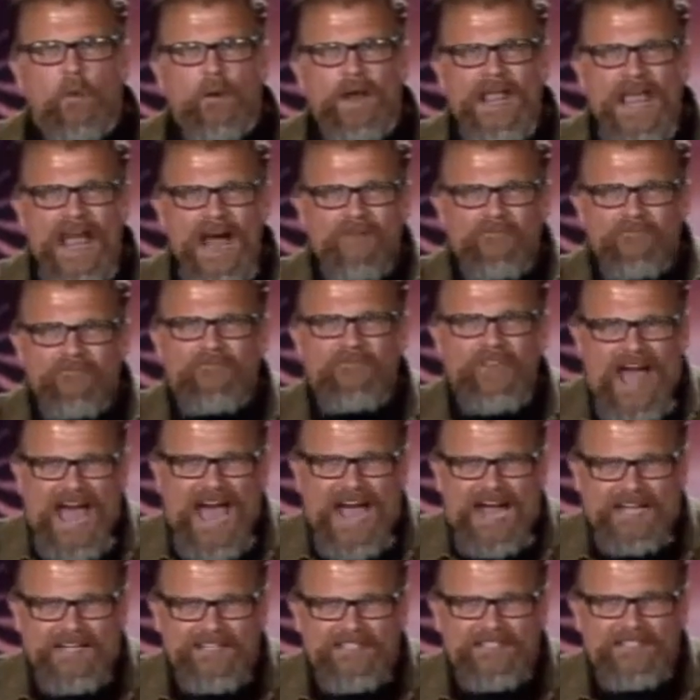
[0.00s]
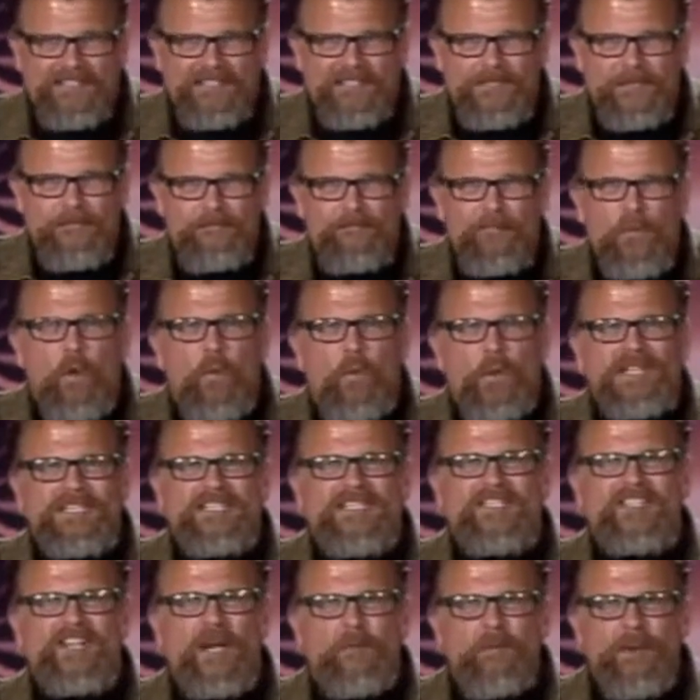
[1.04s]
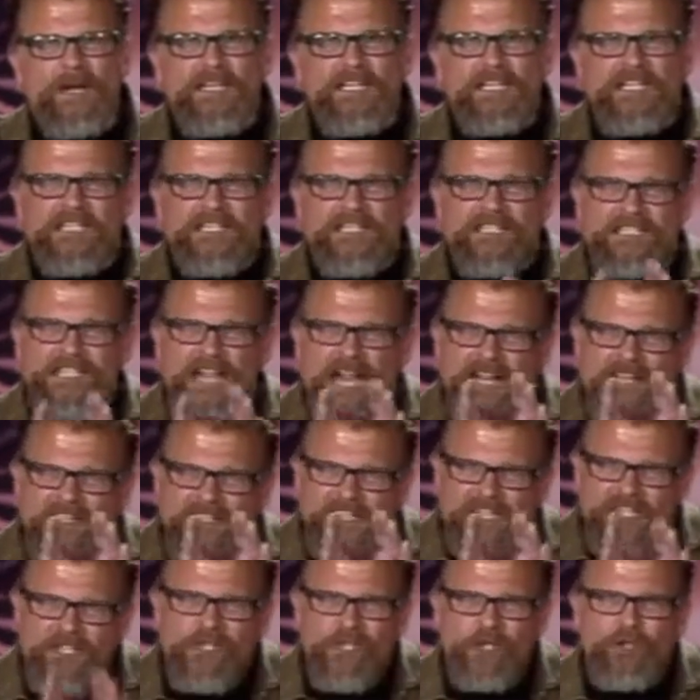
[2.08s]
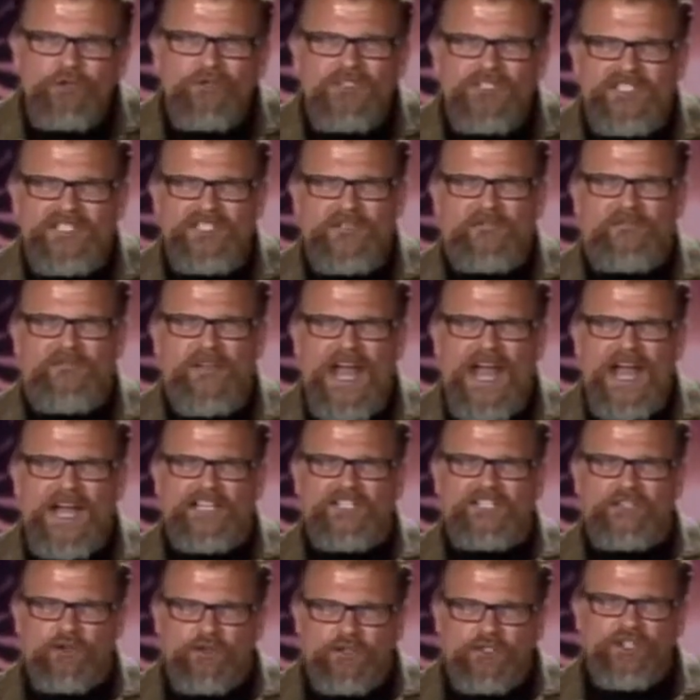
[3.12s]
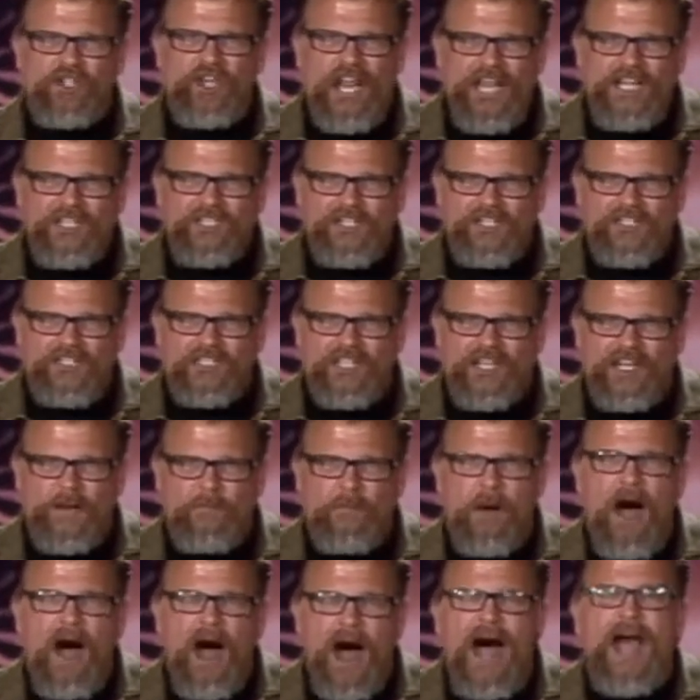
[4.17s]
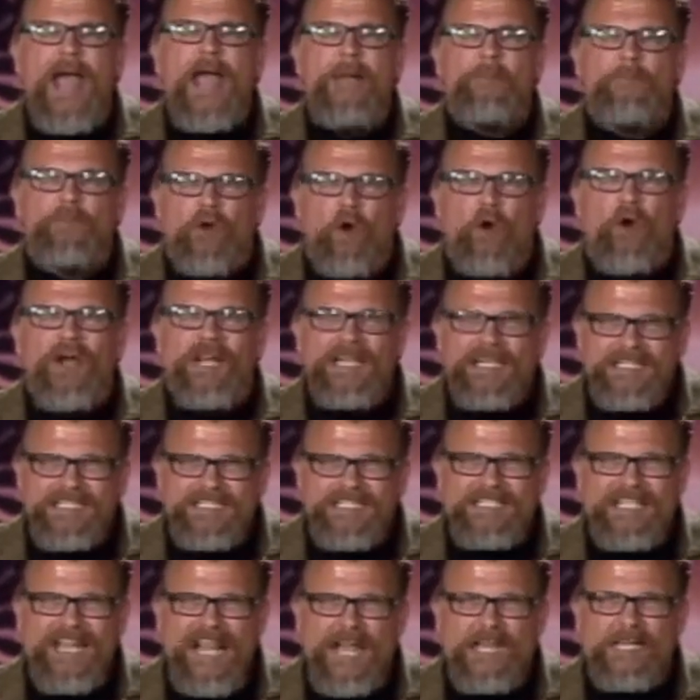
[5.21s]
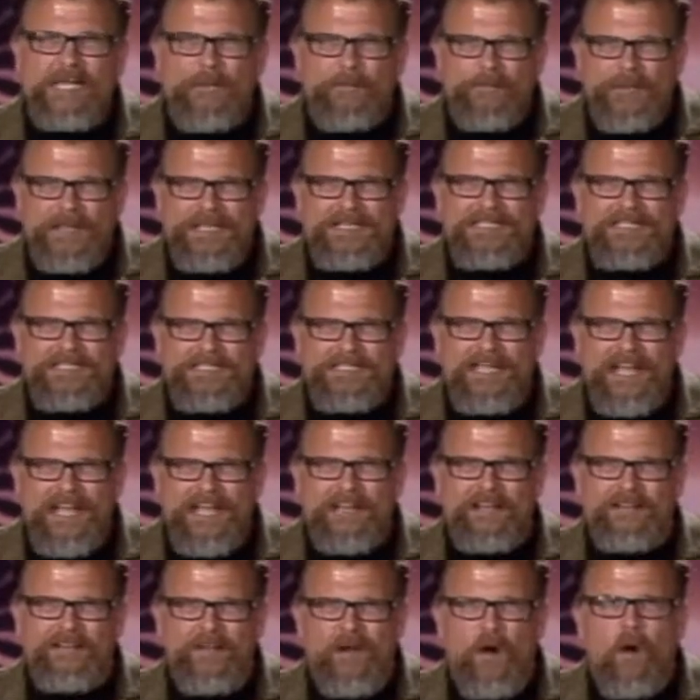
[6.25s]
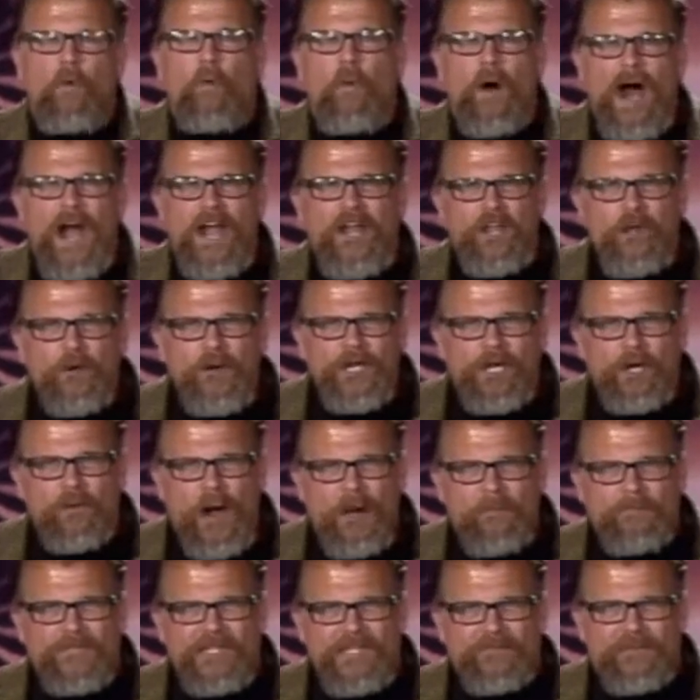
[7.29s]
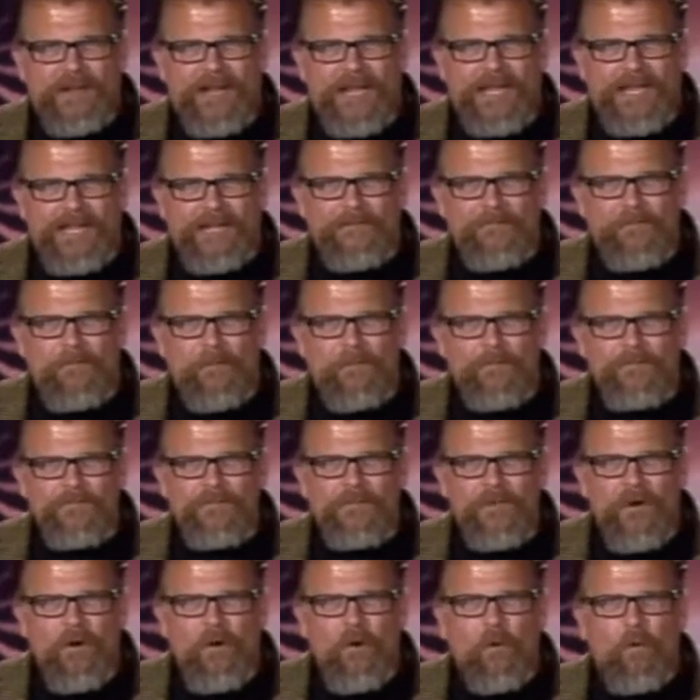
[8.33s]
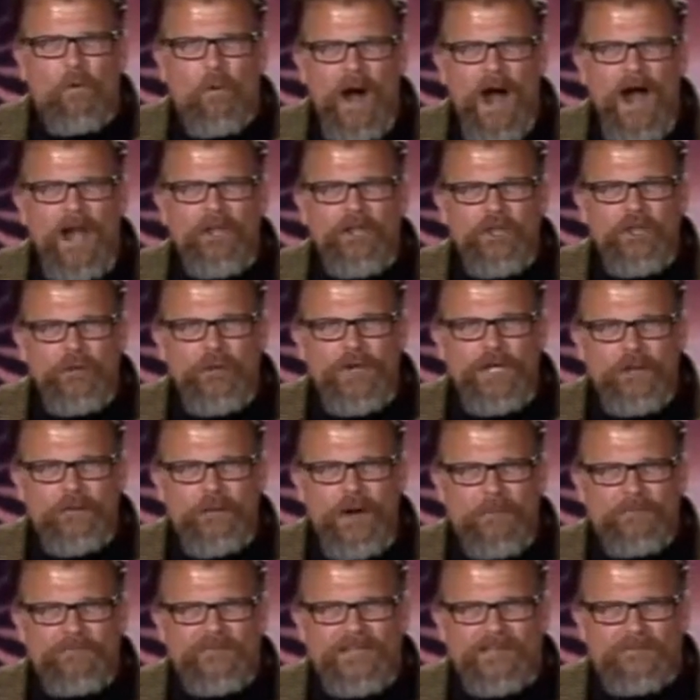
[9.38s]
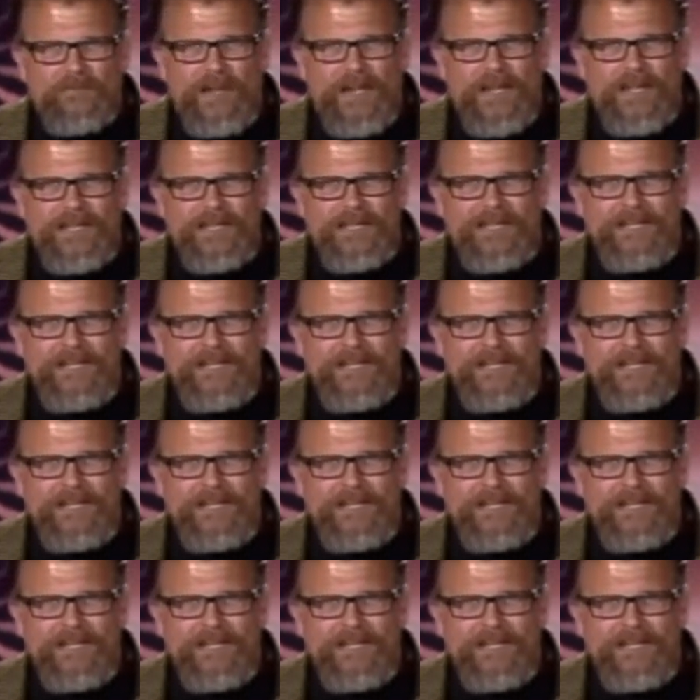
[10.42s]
We have facts. When someone dilutes the facts or changes them, I am going to stand up and say, why are you interrupting me? Why are you interrupting me?